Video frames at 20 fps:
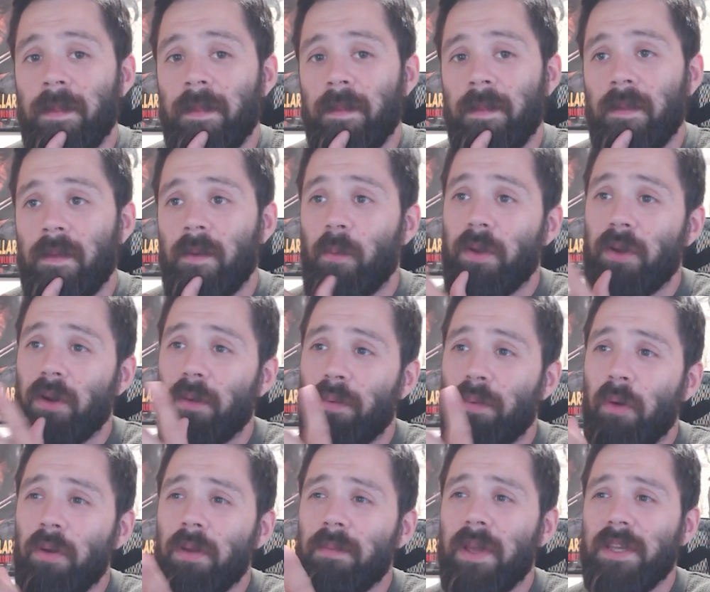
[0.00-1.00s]
When your
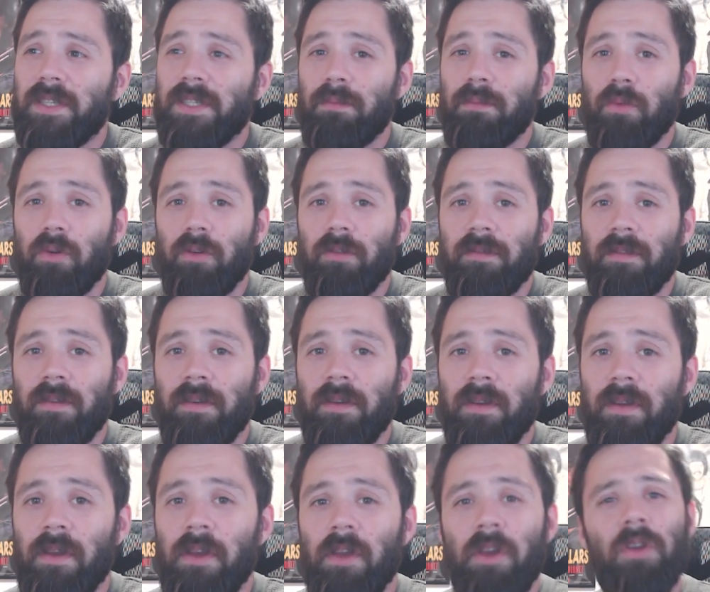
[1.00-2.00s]
opponent makes a move,
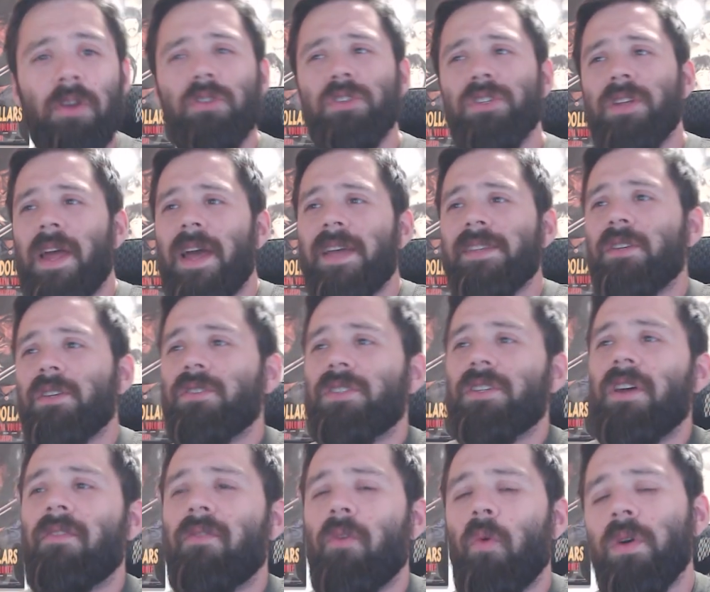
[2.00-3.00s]
you should ask
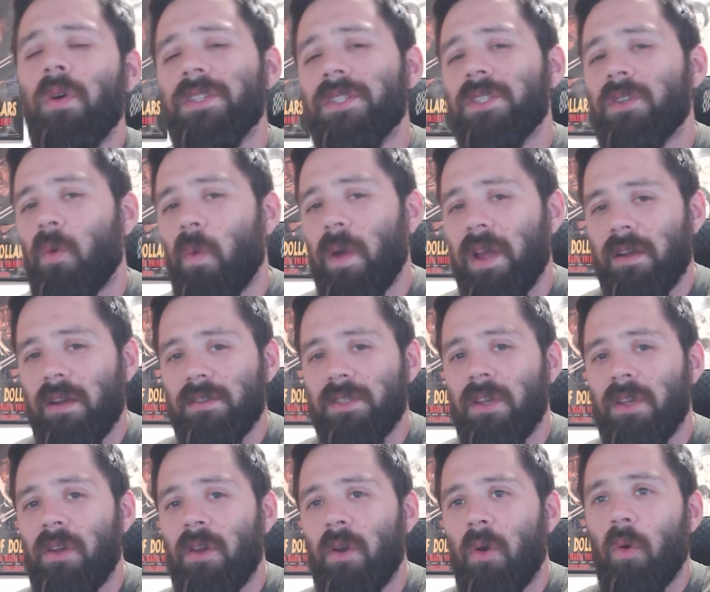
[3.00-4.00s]
yourself what squares
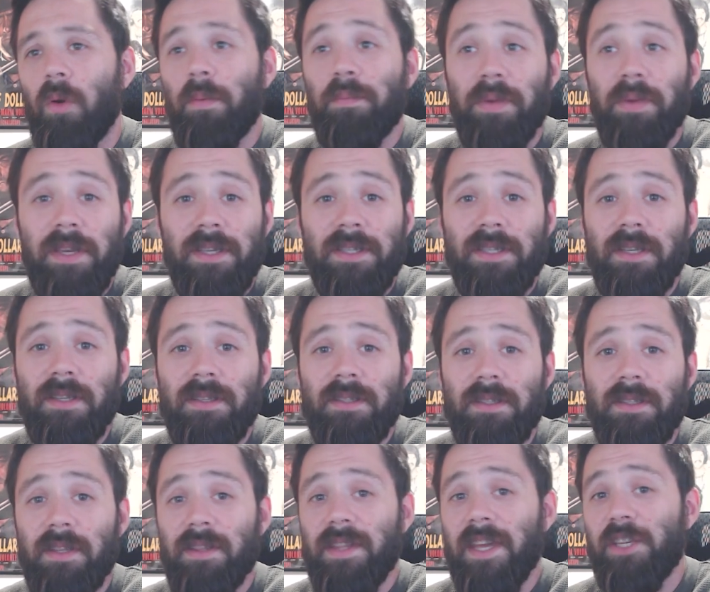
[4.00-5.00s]
or pieces
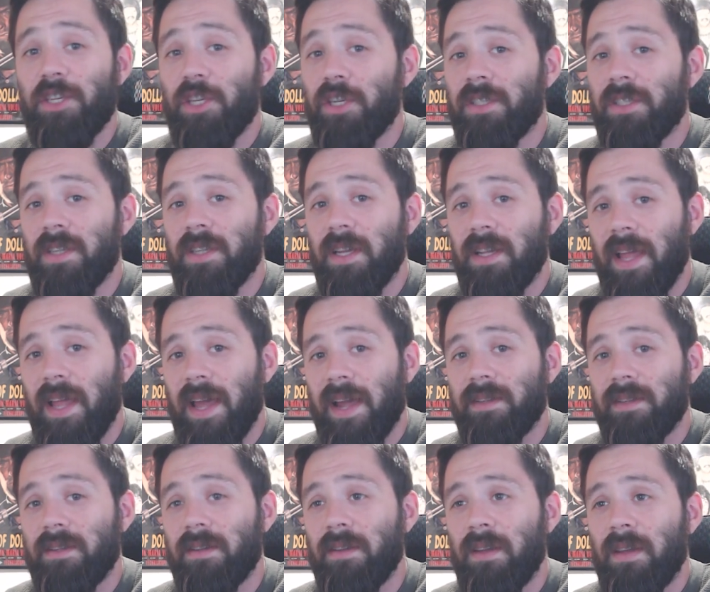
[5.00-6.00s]
did they just
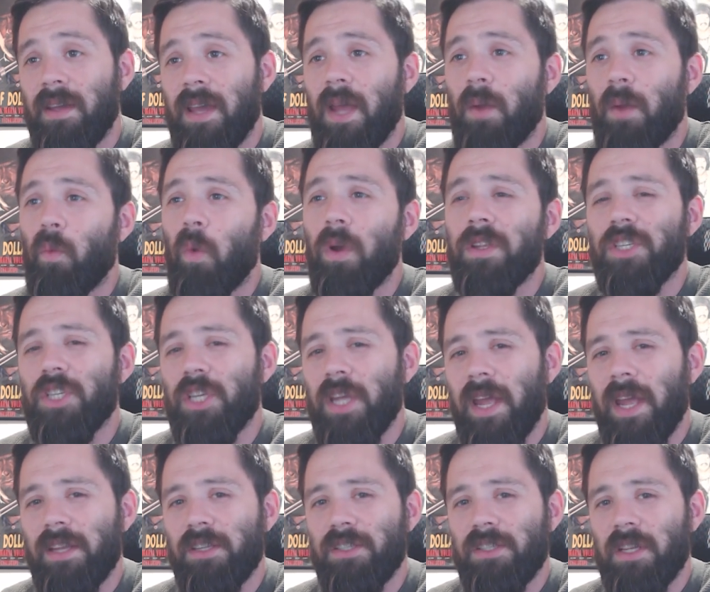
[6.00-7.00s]
neglect, and what
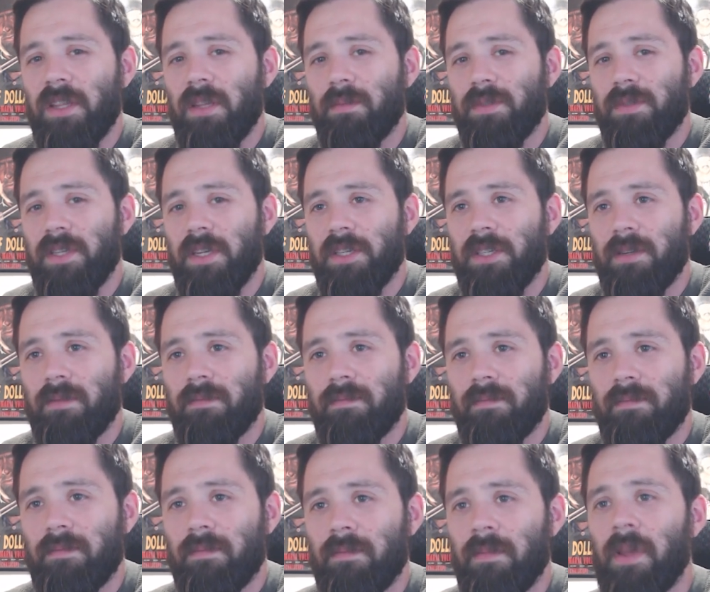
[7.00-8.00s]
changed in the position.
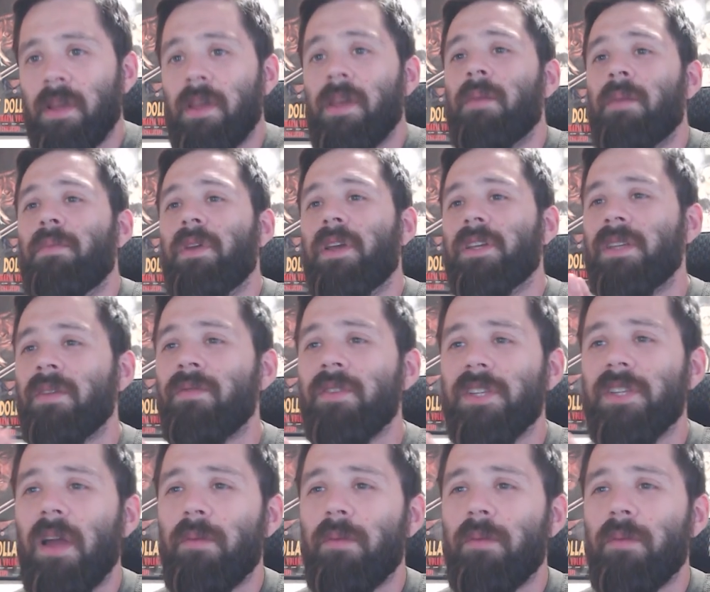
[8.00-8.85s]
because every time your